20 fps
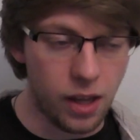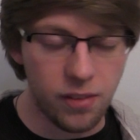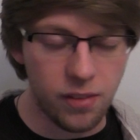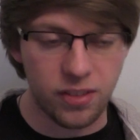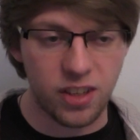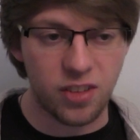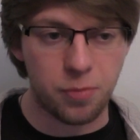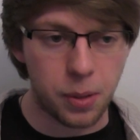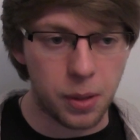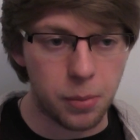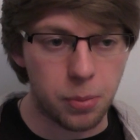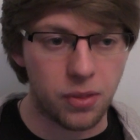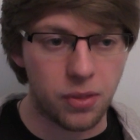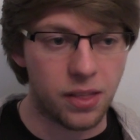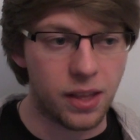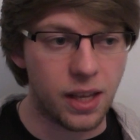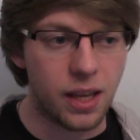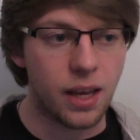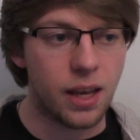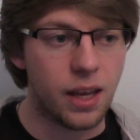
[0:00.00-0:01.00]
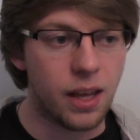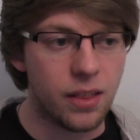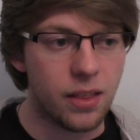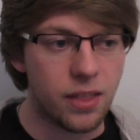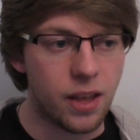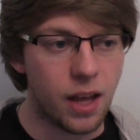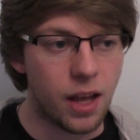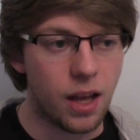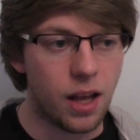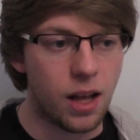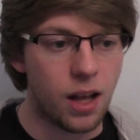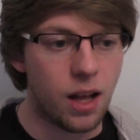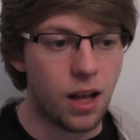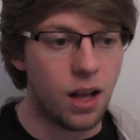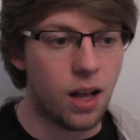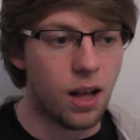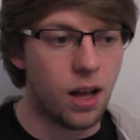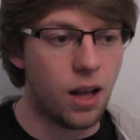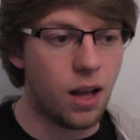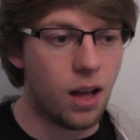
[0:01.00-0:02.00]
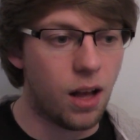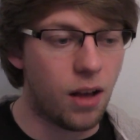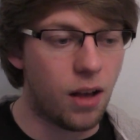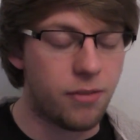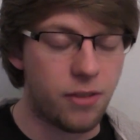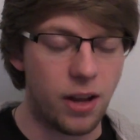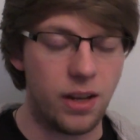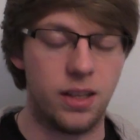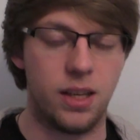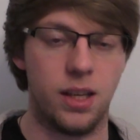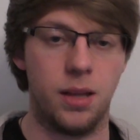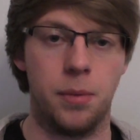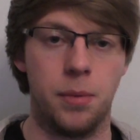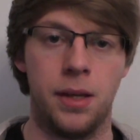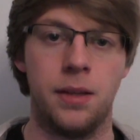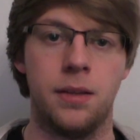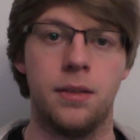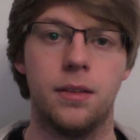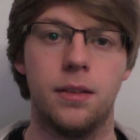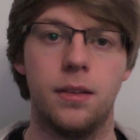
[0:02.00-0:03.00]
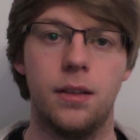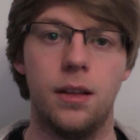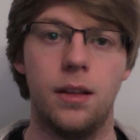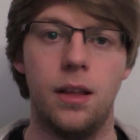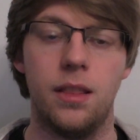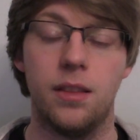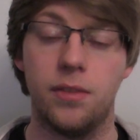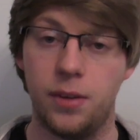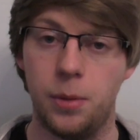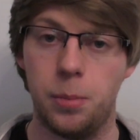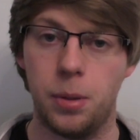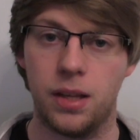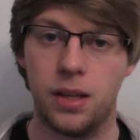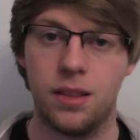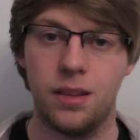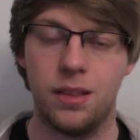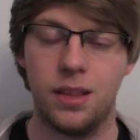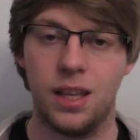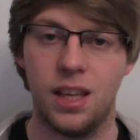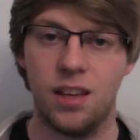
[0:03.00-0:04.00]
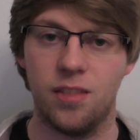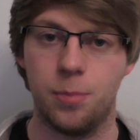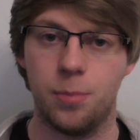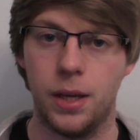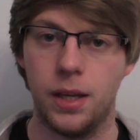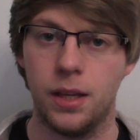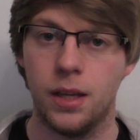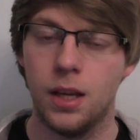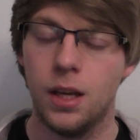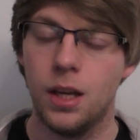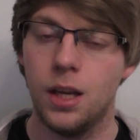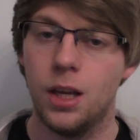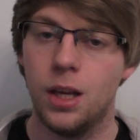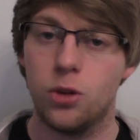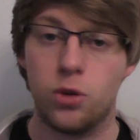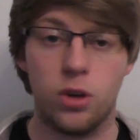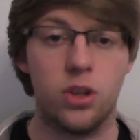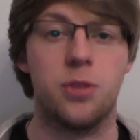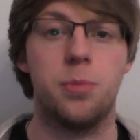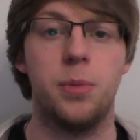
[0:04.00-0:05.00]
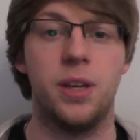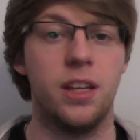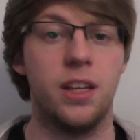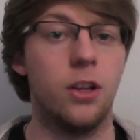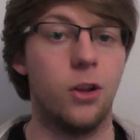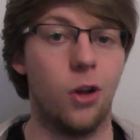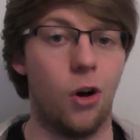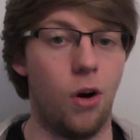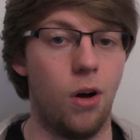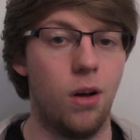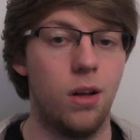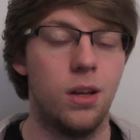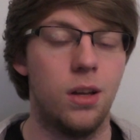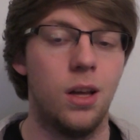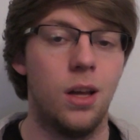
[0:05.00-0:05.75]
Even if people think they're offending me in the feedback that they give me, trust me, you're not.